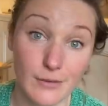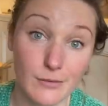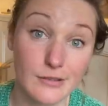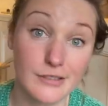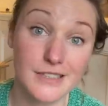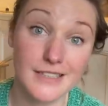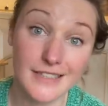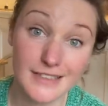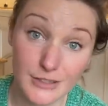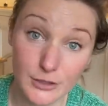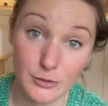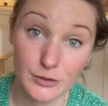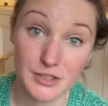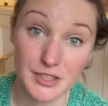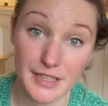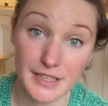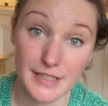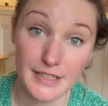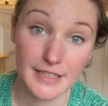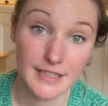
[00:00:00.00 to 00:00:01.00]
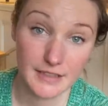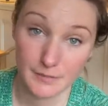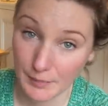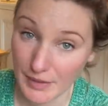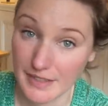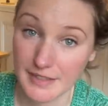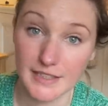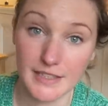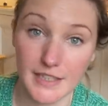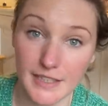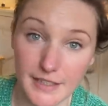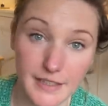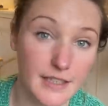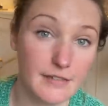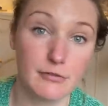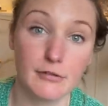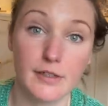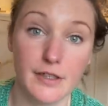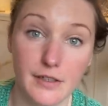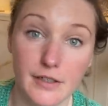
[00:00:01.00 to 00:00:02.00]
Seed sorting is basically a
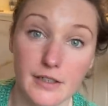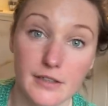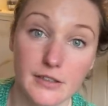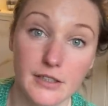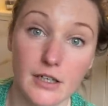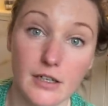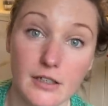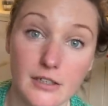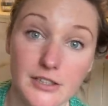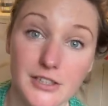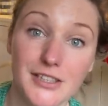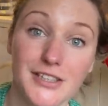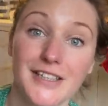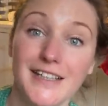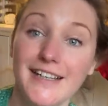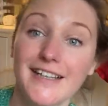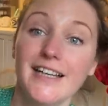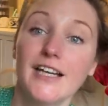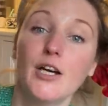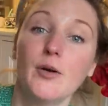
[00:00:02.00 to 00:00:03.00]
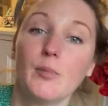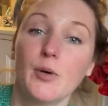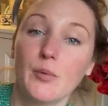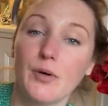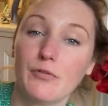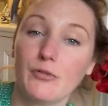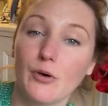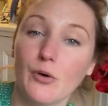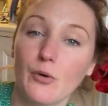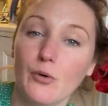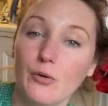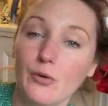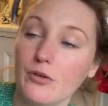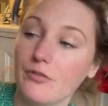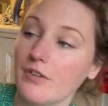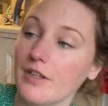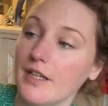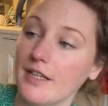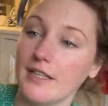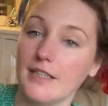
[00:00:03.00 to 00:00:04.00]
never-ending task, but we've got all
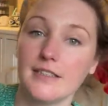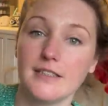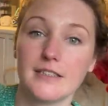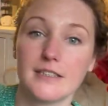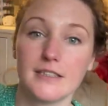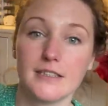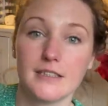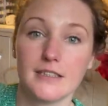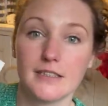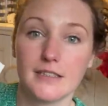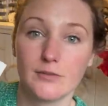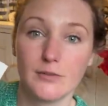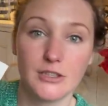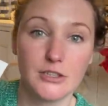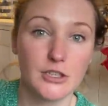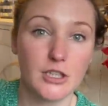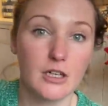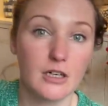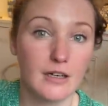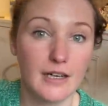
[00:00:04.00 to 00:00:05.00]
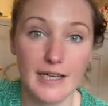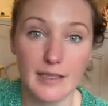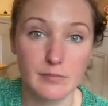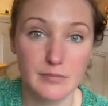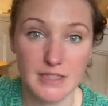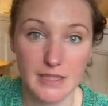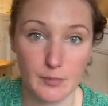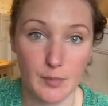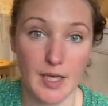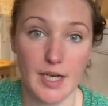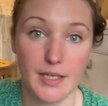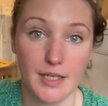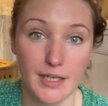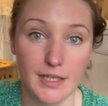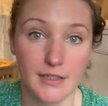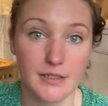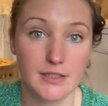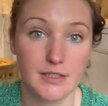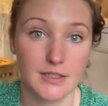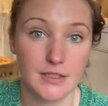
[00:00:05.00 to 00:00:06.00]
of these, which are empty
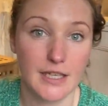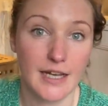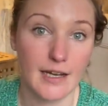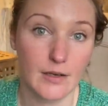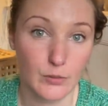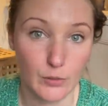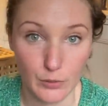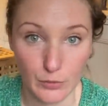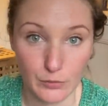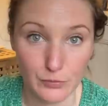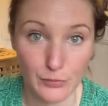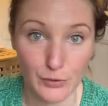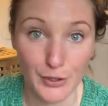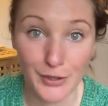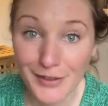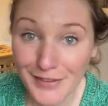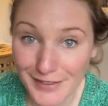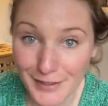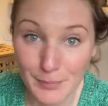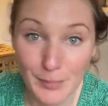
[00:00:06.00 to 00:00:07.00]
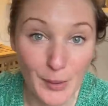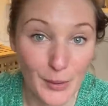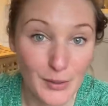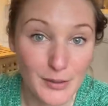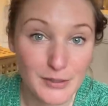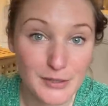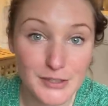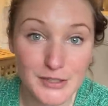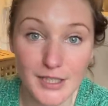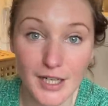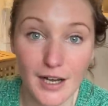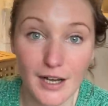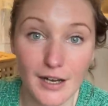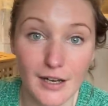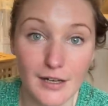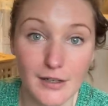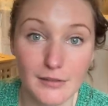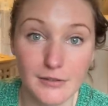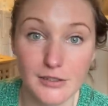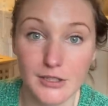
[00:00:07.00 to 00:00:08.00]
packets, out of the box.
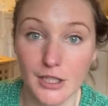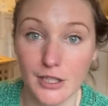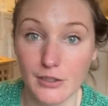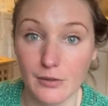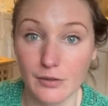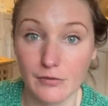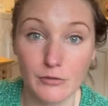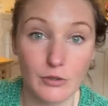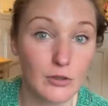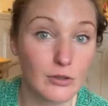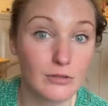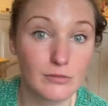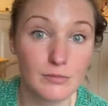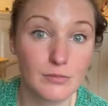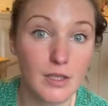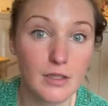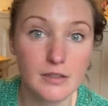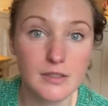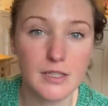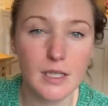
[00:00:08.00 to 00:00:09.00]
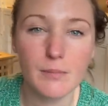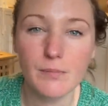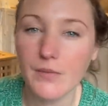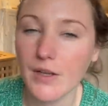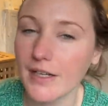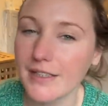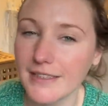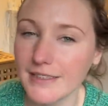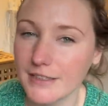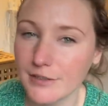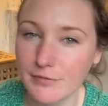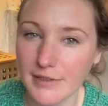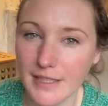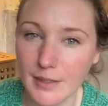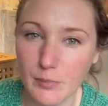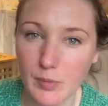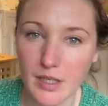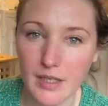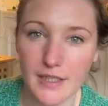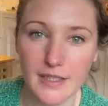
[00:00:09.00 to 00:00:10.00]
So I've got some that I need to
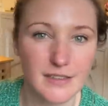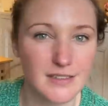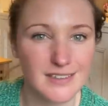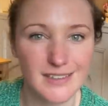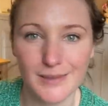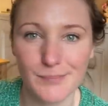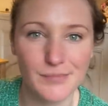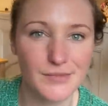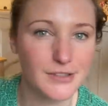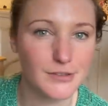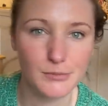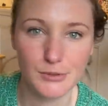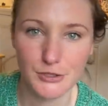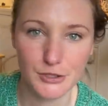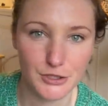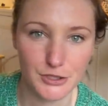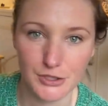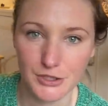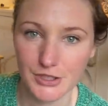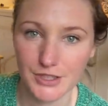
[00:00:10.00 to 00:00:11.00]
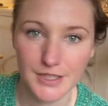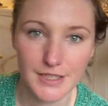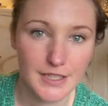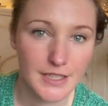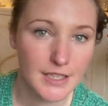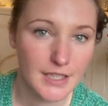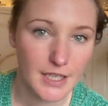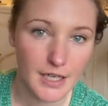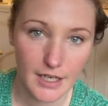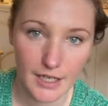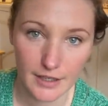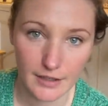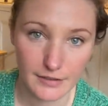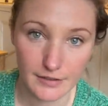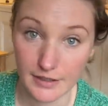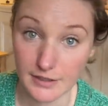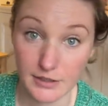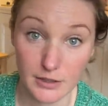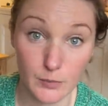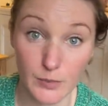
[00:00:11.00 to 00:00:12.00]
rebuy and some that were just
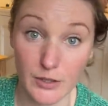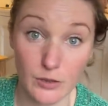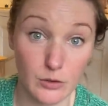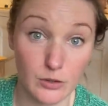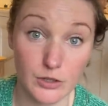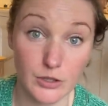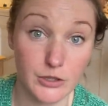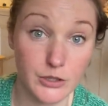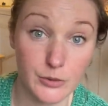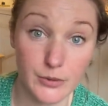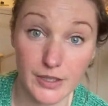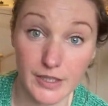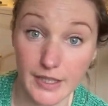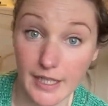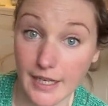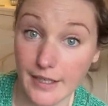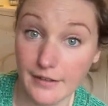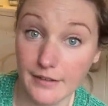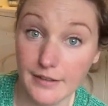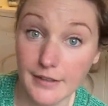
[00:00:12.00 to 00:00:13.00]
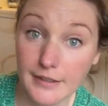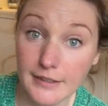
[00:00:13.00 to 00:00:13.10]
things that we're not going to do again.